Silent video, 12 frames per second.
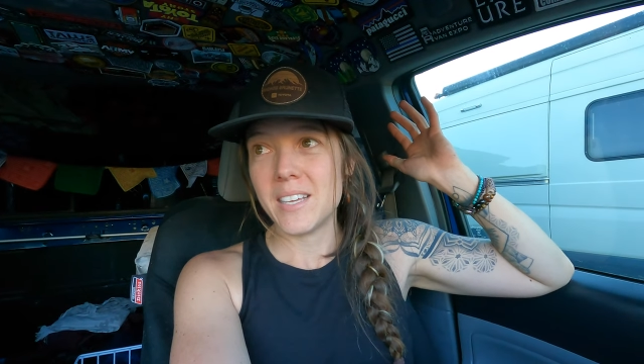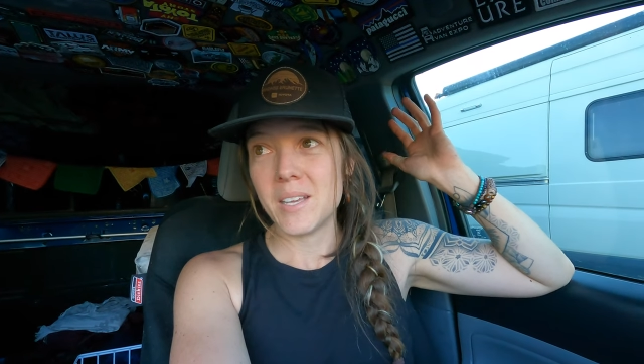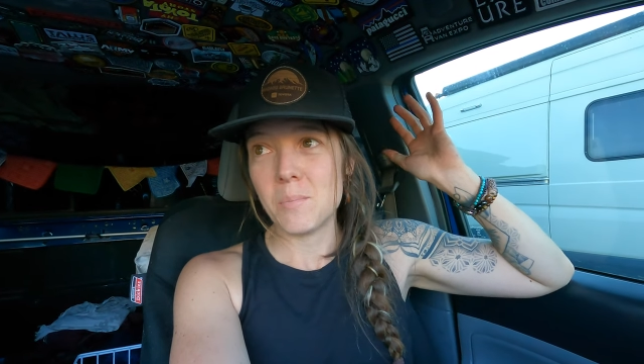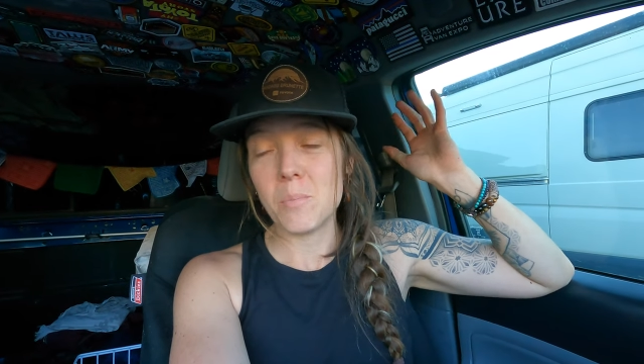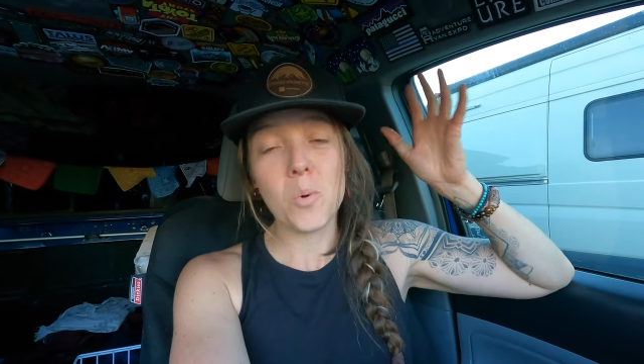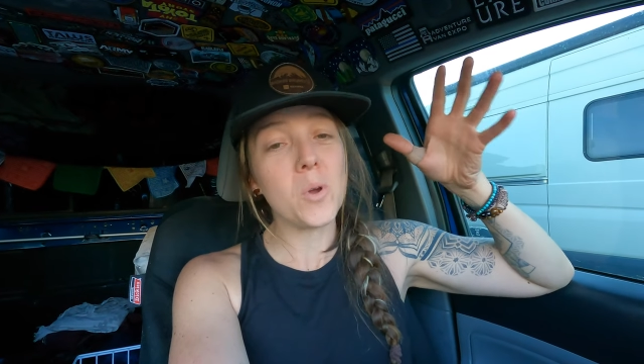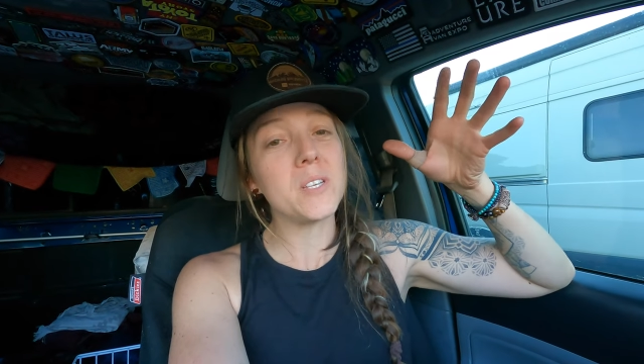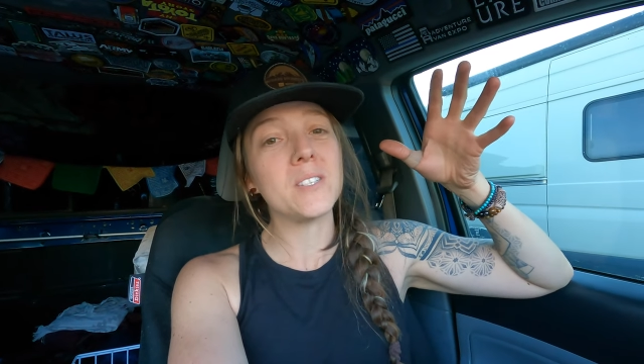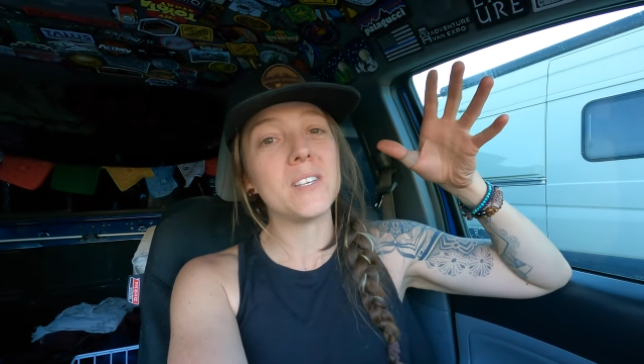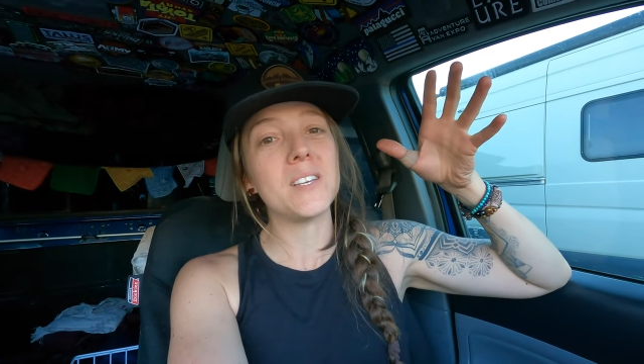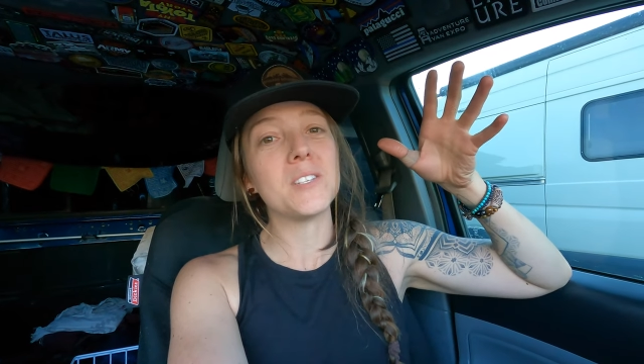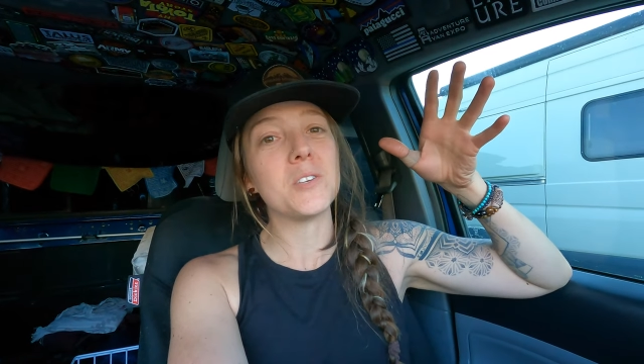in
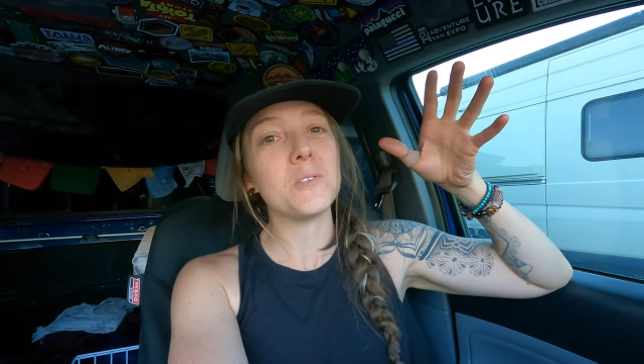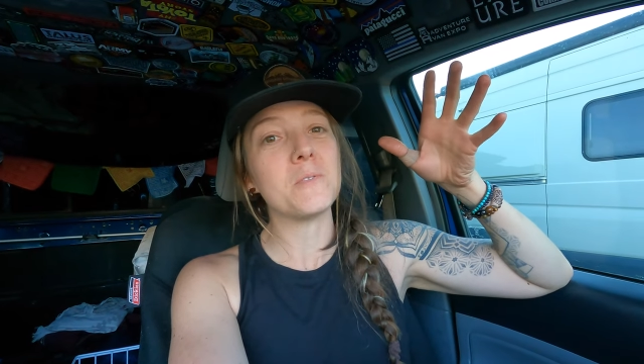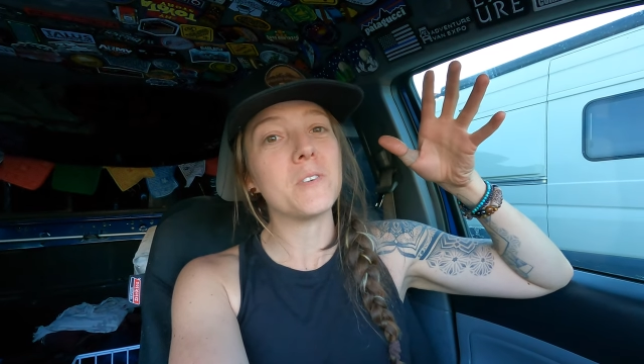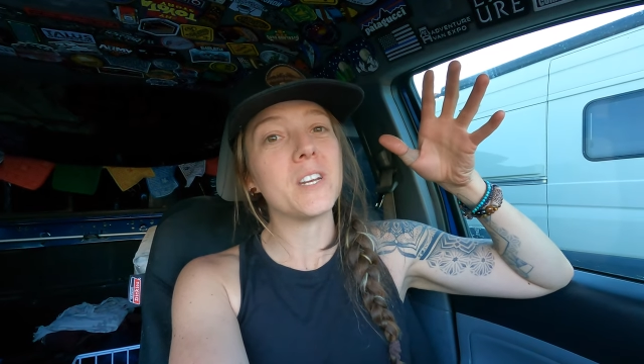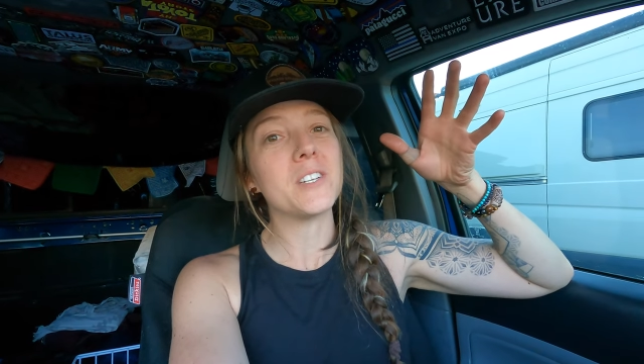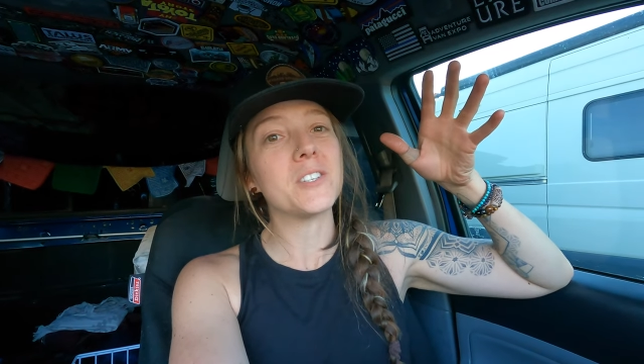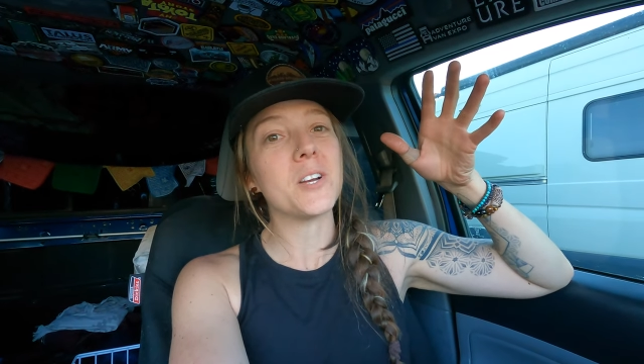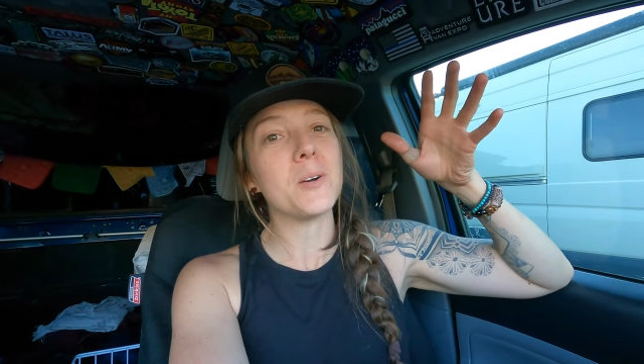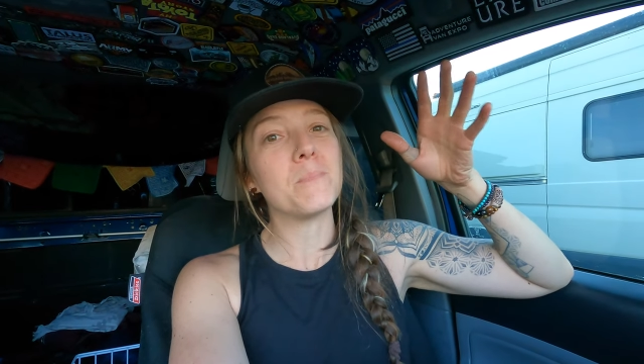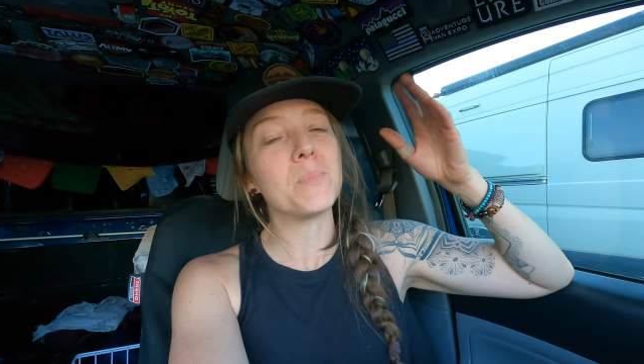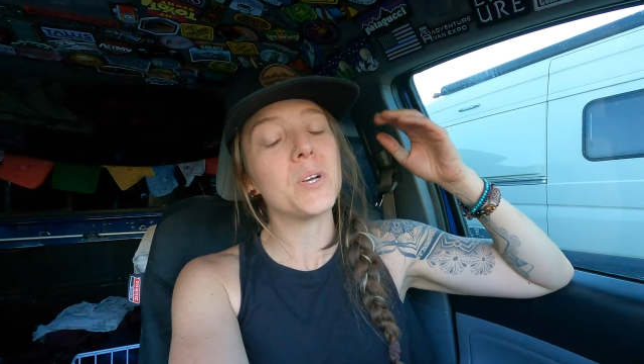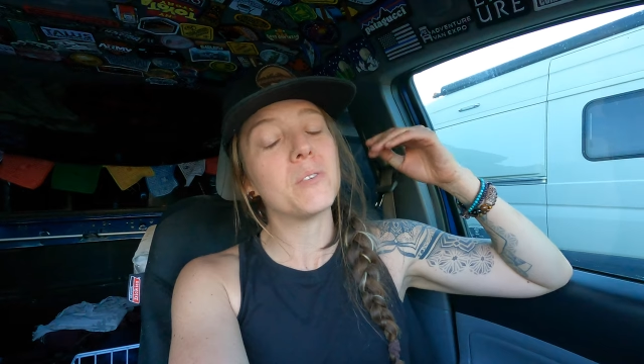Boise to finish
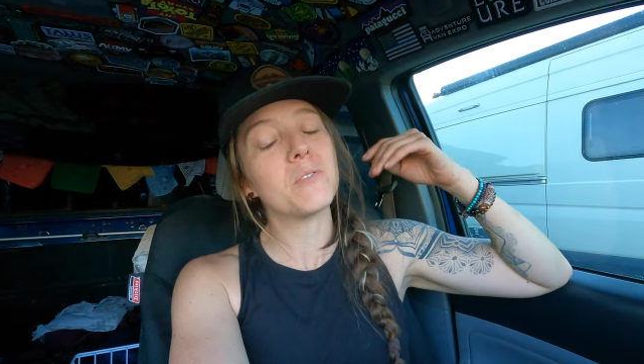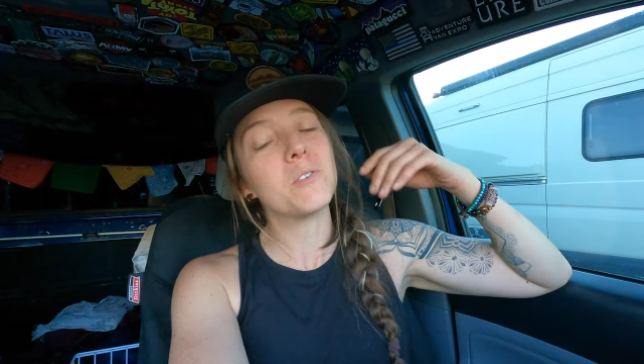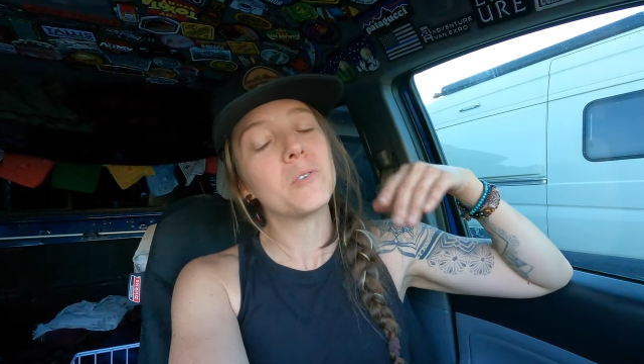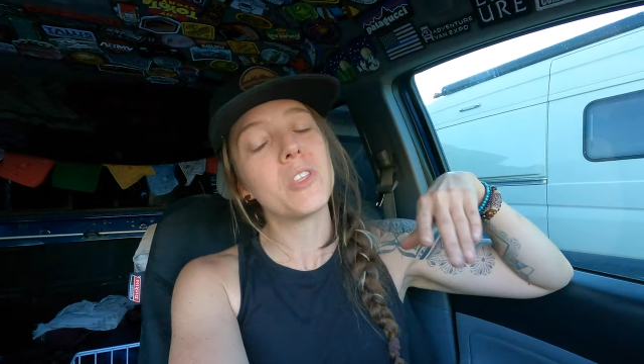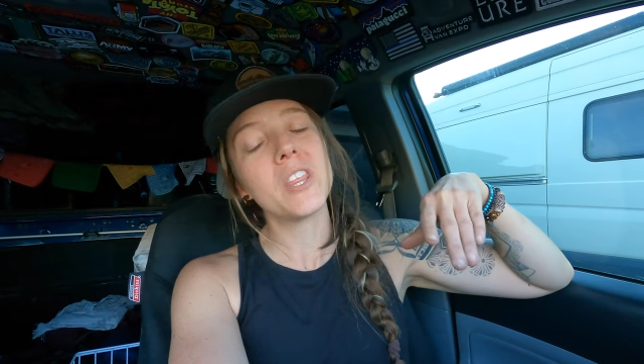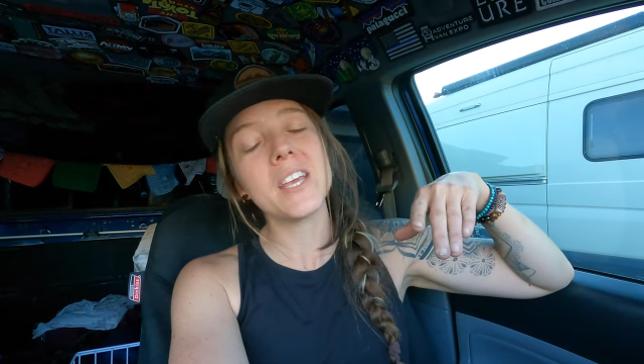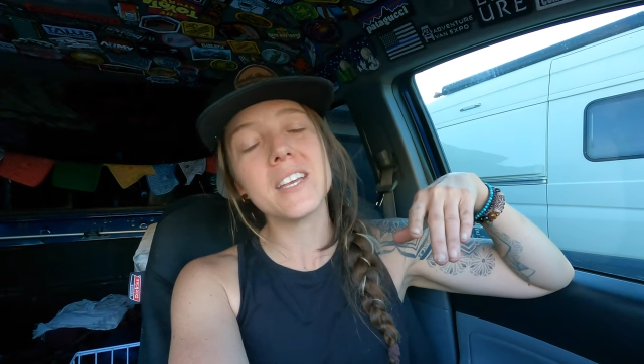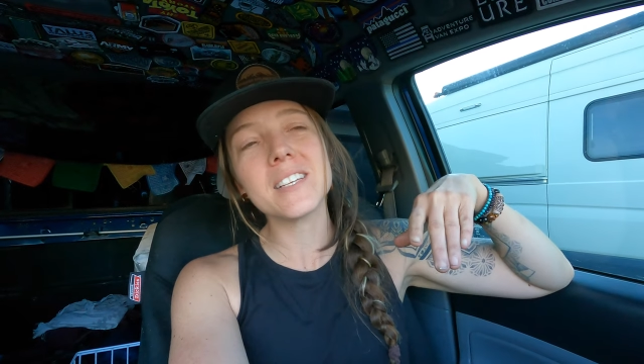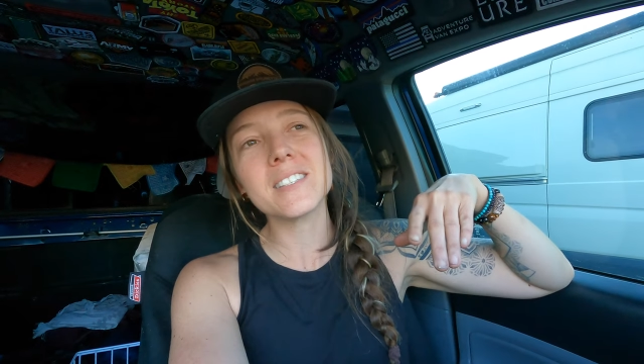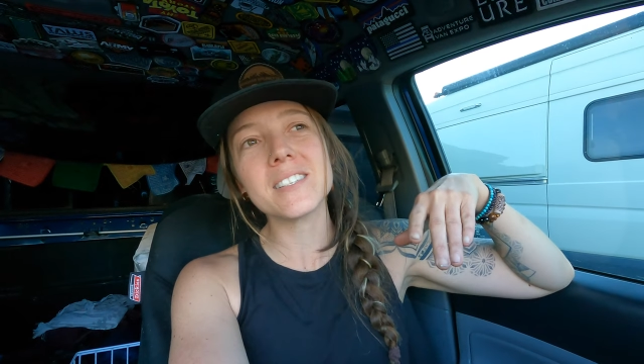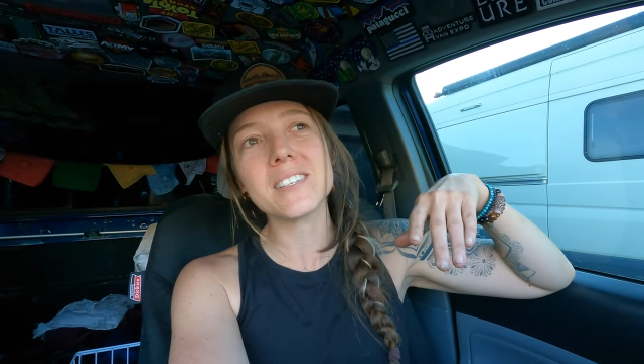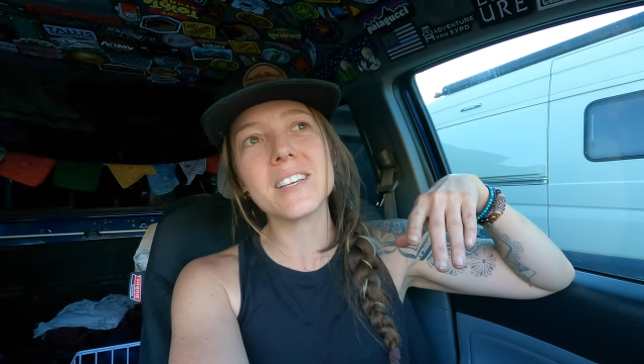up a few
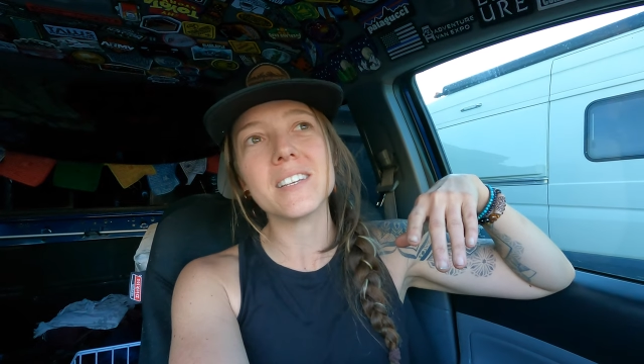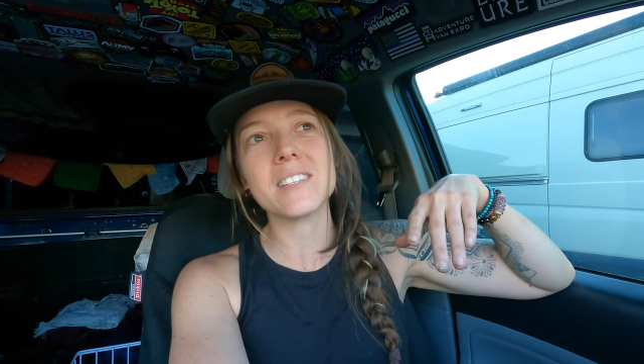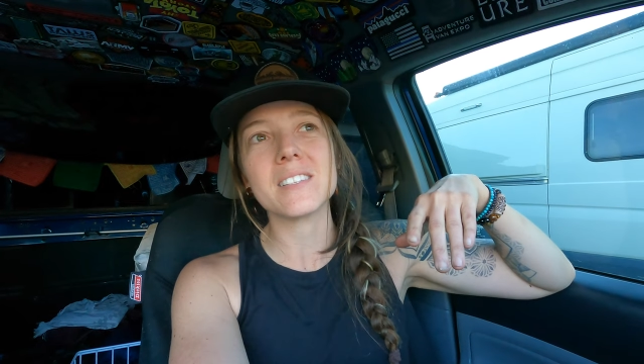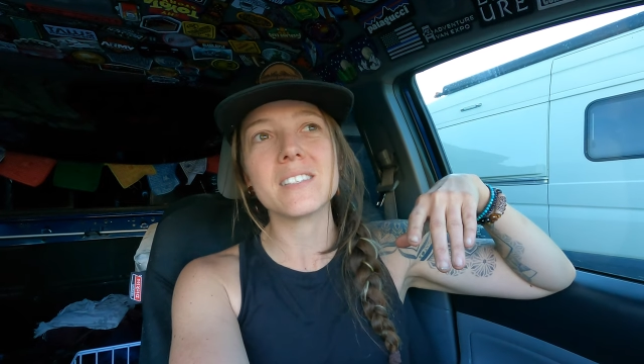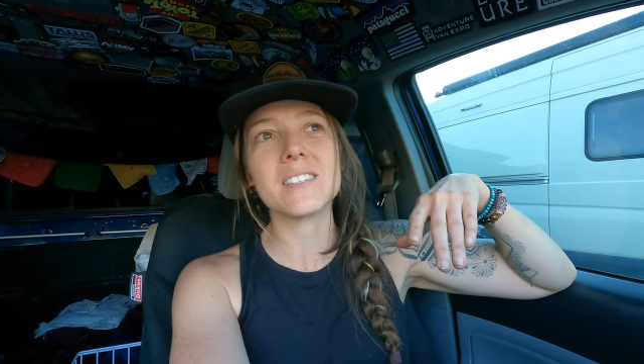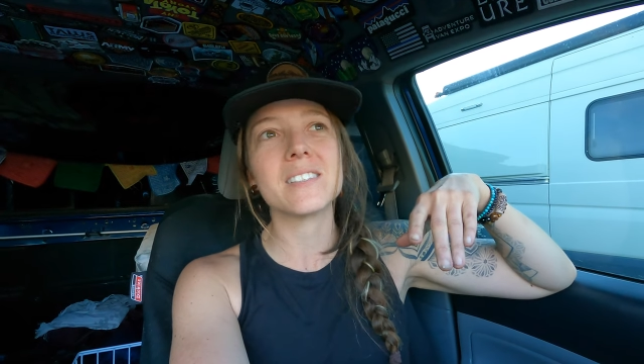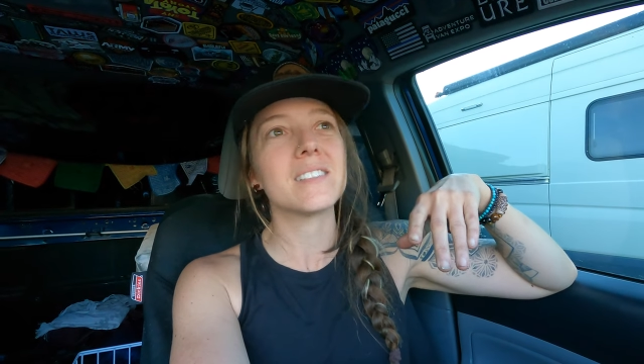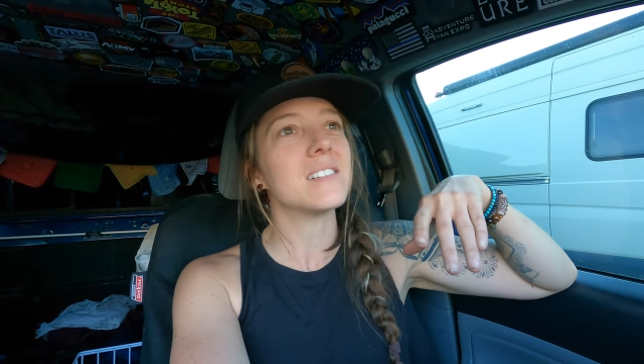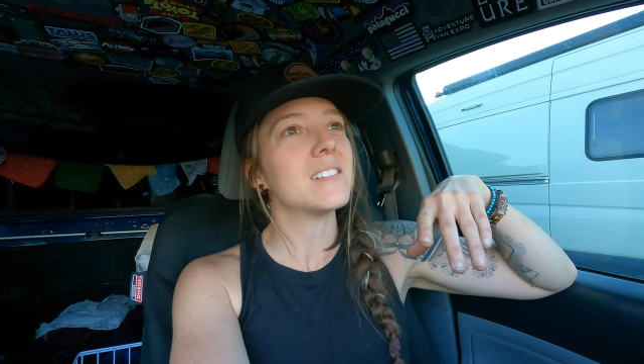things because